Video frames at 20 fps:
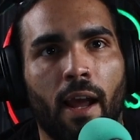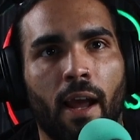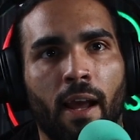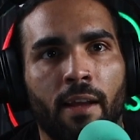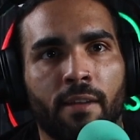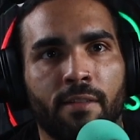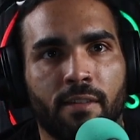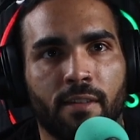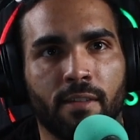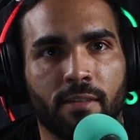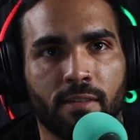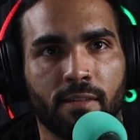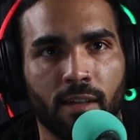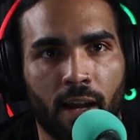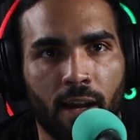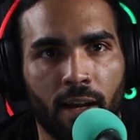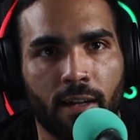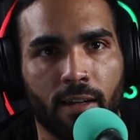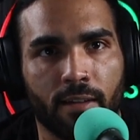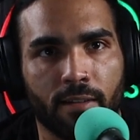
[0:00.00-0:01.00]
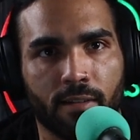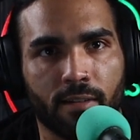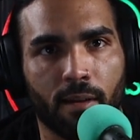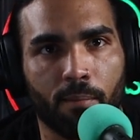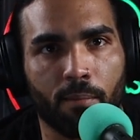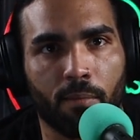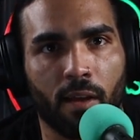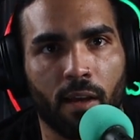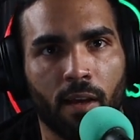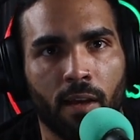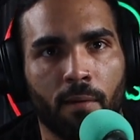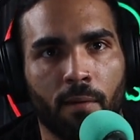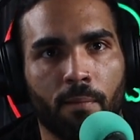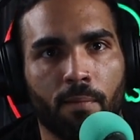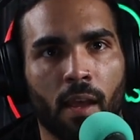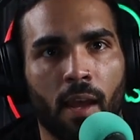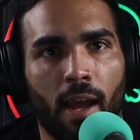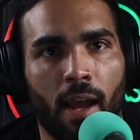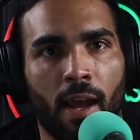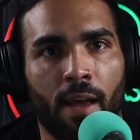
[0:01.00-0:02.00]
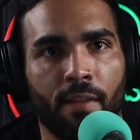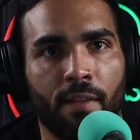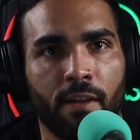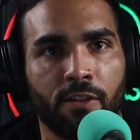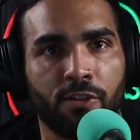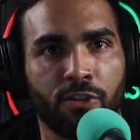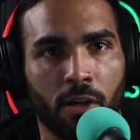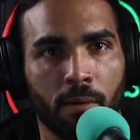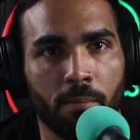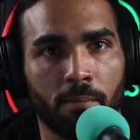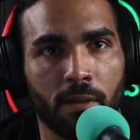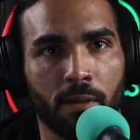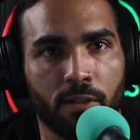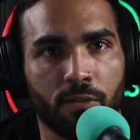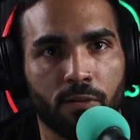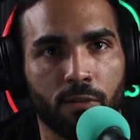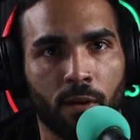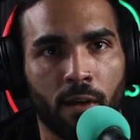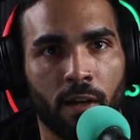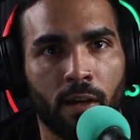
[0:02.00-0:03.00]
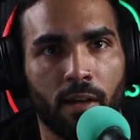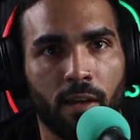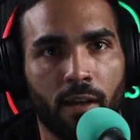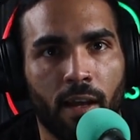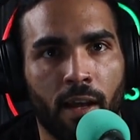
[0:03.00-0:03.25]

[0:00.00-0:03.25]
is decide on something and then jump into it